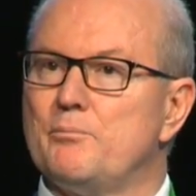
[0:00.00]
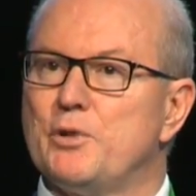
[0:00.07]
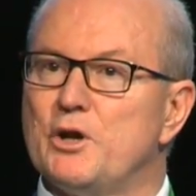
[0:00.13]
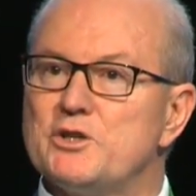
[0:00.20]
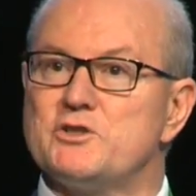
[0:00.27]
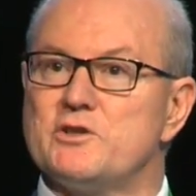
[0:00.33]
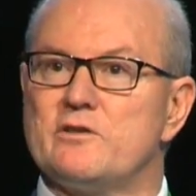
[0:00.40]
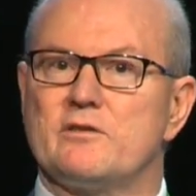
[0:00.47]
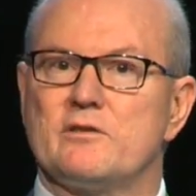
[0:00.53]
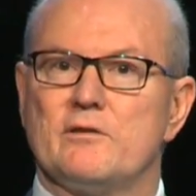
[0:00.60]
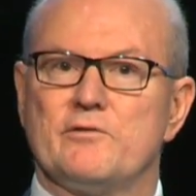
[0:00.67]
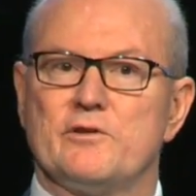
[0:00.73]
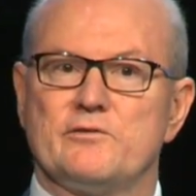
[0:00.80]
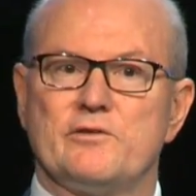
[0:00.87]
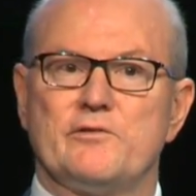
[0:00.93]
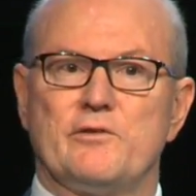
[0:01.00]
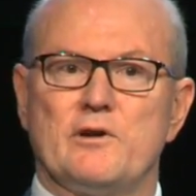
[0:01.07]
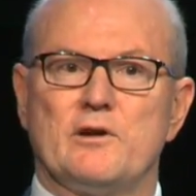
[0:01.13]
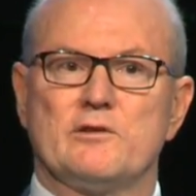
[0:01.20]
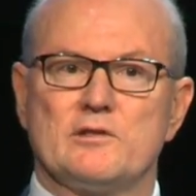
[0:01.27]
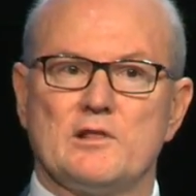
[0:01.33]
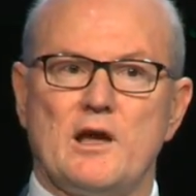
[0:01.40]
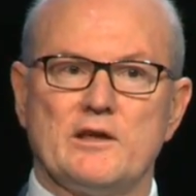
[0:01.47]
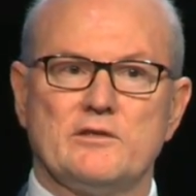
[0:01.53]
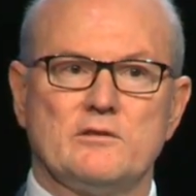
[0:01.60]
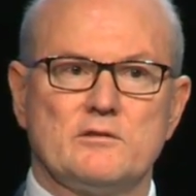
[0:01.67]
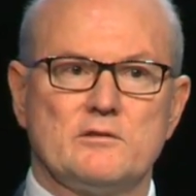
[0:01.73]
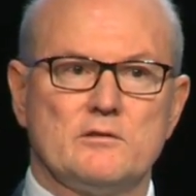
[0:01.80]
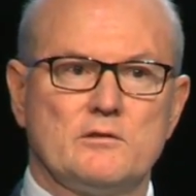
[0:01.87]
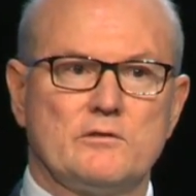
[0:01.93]
purchase various
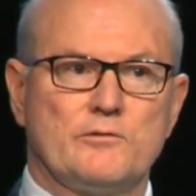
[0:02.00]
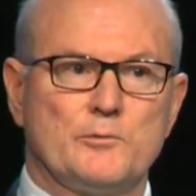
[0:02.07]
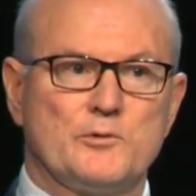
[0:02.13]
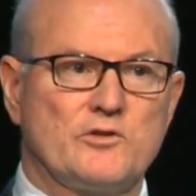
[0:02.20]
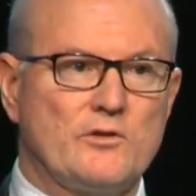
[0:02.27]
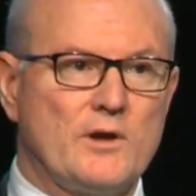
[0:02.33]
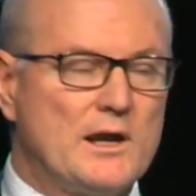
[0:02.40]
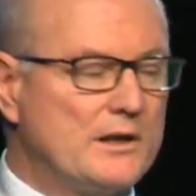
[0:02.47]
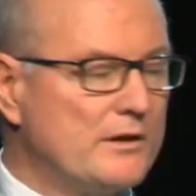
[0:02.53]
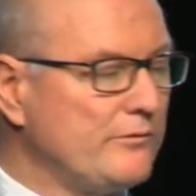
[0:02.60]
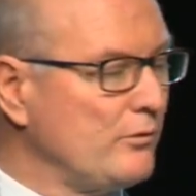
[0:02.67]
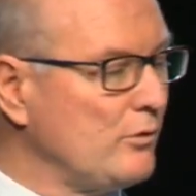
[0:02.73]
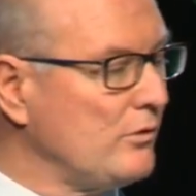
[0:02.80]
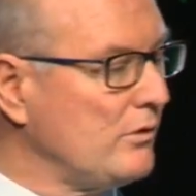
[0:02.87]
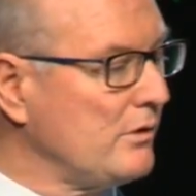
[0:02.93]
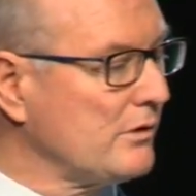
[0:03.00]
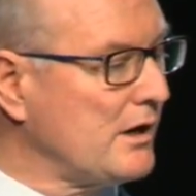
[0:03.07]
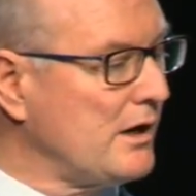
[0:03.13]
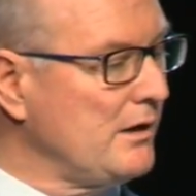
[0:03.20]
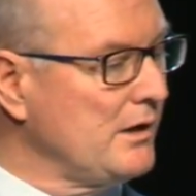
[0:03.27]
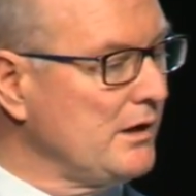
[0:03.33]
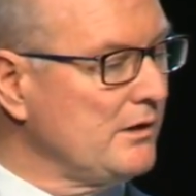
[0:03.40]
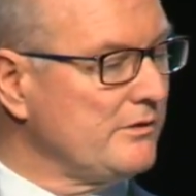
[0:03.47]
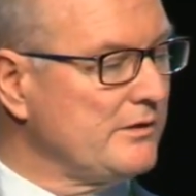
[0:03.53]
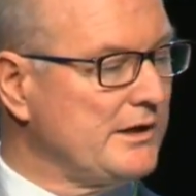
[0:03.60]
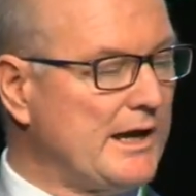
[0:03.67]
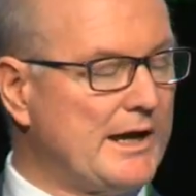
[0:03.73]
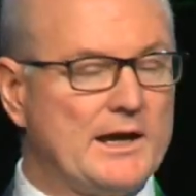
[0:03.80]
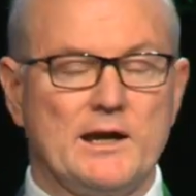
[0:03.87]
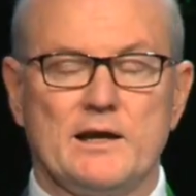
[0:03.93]
licences from Australia for
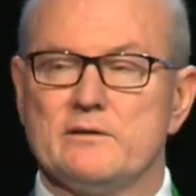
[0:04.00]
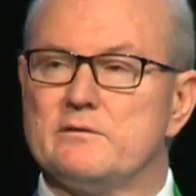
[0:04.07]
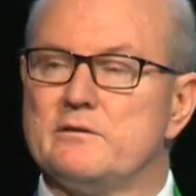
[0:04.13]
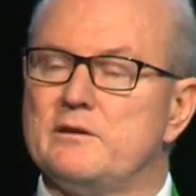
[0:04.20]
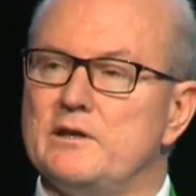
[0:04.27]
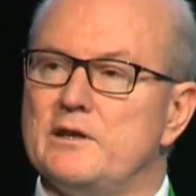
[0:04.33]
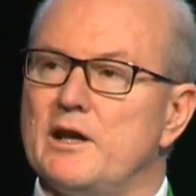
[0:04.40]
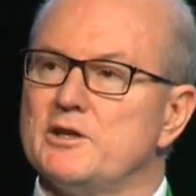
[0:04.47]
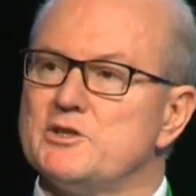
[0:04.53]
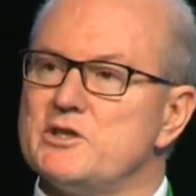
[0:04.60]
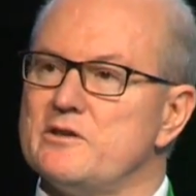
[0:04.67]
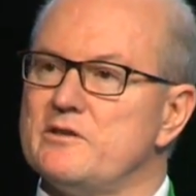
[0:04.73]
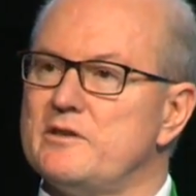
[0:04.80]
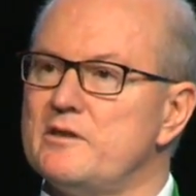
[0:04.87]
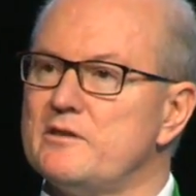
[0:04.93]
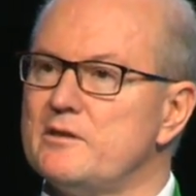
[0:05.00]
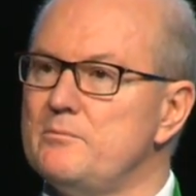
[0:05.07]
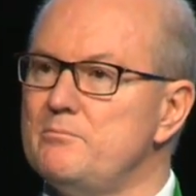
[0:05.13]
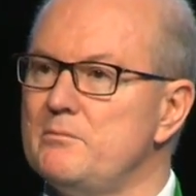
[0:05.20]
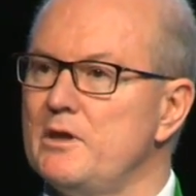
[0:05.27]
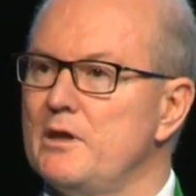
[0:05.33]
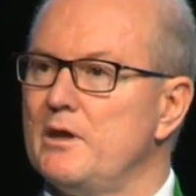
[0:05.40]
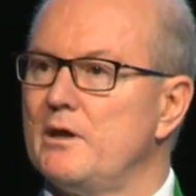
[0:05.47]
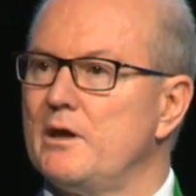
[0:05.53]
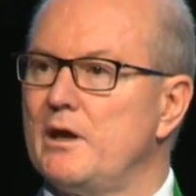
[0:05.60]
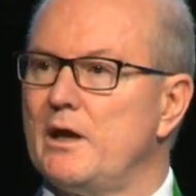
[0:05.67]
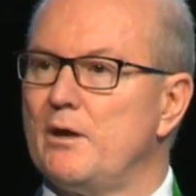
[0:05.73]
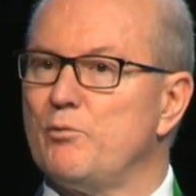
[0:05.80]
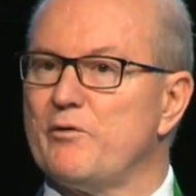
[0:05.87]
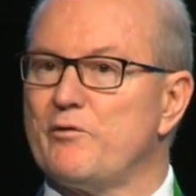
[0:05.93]
the ARDRG system.
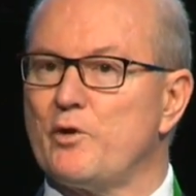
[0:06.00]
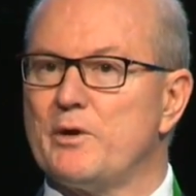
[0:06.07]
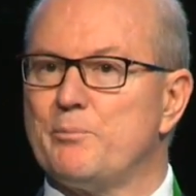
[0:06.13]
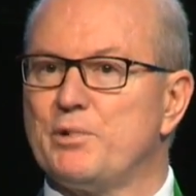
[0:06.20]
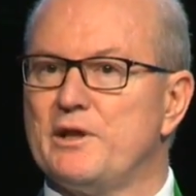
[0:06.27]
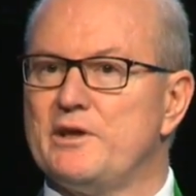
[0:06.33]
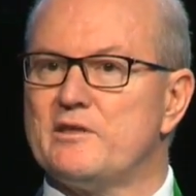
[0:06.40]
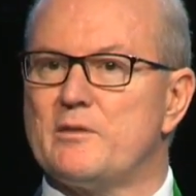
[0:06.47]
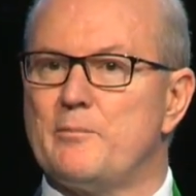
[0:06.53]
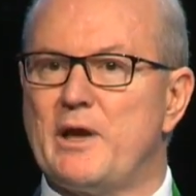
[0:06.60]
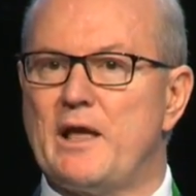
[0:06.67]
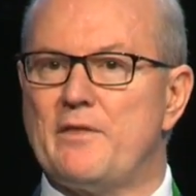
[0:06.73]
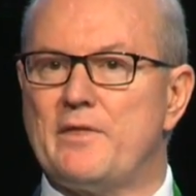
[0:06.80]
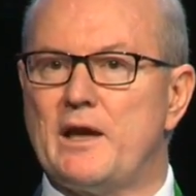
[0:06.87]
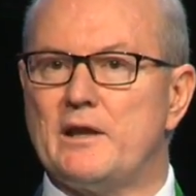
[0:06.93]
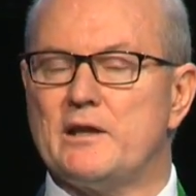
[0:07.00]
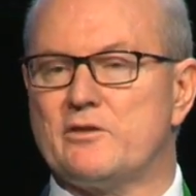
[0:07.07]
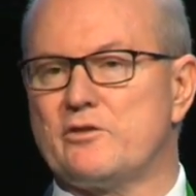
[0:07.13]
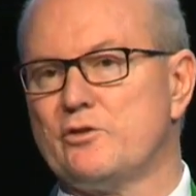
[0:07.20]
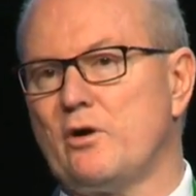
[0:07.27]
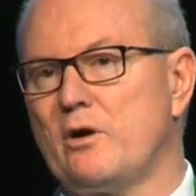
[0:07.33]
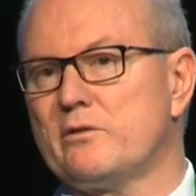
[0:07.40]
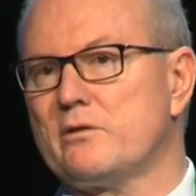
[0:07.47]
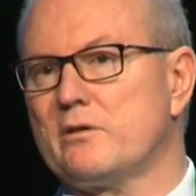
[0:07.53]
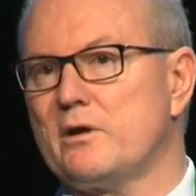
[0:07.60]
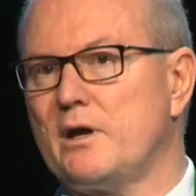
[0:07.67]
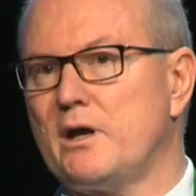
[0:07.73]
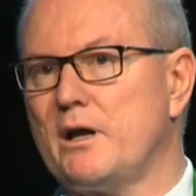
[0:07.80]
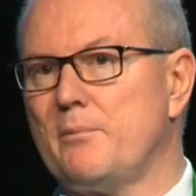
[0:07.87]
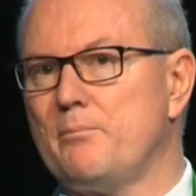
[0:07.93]
We're very pleased about that. It's not
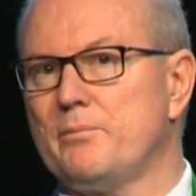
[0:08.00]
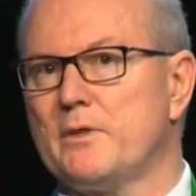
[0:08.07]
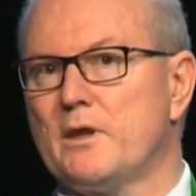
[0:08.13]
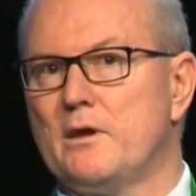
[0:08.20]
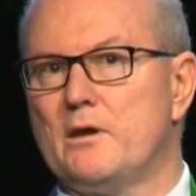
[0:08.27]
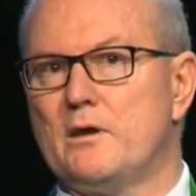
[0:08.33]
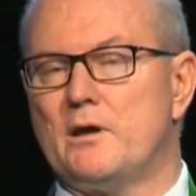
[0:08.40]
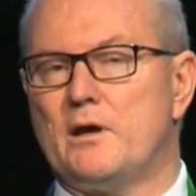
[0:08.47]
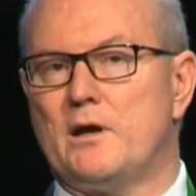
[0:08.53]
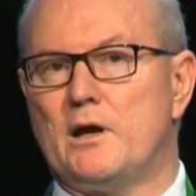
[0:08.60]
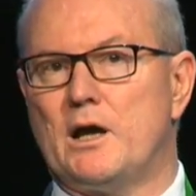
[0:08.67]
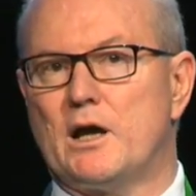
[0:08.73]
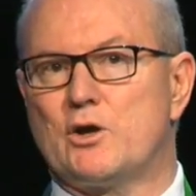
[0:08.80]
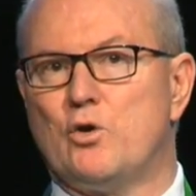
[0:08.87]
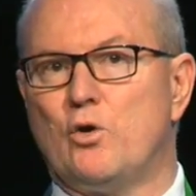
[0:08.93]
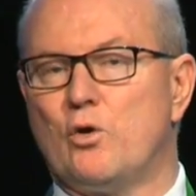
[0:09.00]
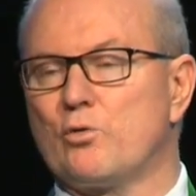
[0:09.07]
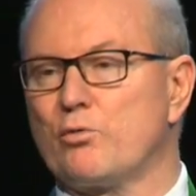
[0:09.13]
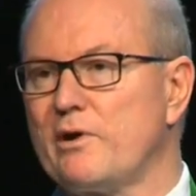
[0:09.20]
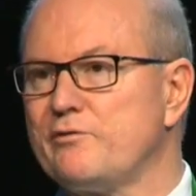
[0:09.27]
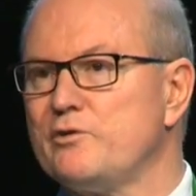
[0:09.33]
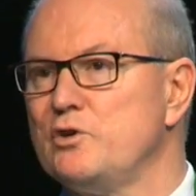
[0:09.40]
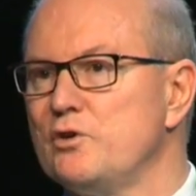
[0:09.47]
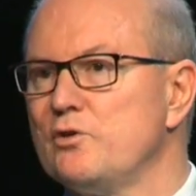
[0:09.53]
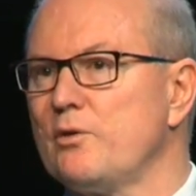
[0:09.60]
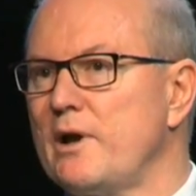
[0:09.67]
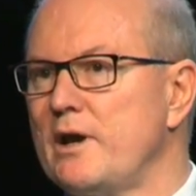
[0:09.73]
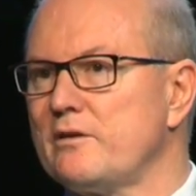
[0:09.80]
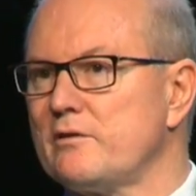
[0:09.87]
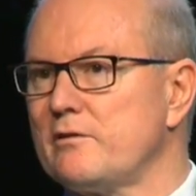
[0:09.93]
a core revenue
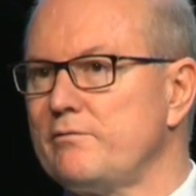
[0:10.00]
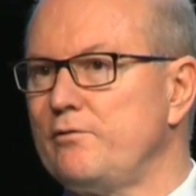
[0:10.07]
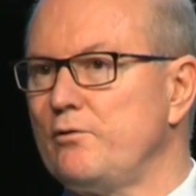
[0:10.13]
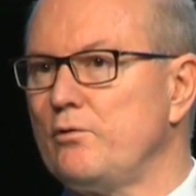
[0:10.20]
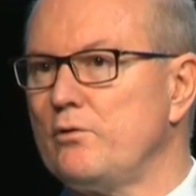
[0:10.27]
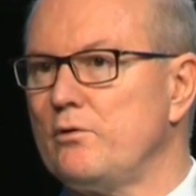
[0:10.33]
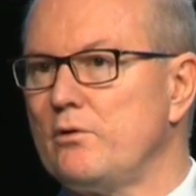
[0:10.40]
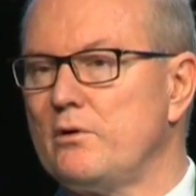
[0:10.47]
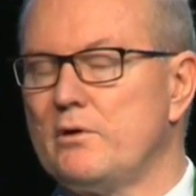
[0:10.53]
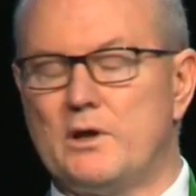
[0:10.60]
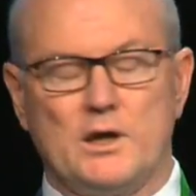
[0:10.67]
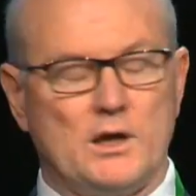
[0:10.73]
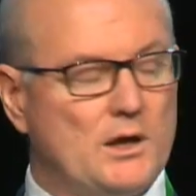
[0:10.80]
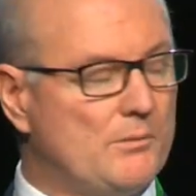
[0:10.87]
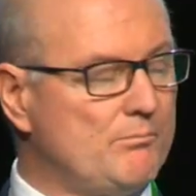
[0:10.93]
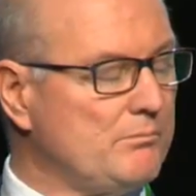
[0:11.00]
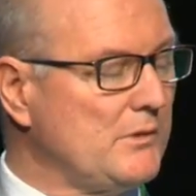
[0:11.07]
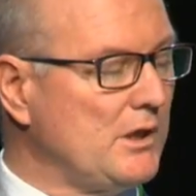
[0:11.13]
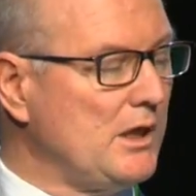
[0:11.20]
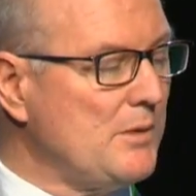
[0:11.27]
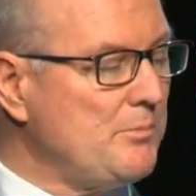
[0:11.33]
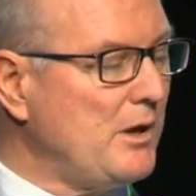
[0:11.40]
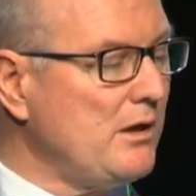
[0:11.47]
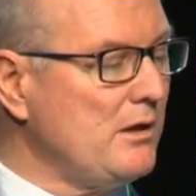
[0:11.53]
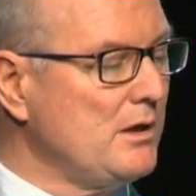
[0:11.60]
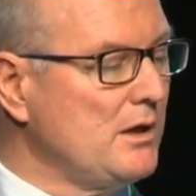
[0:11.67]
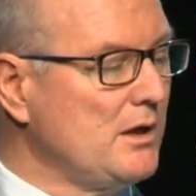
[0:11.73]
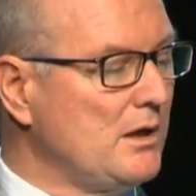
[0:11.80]
raiser for IHPA.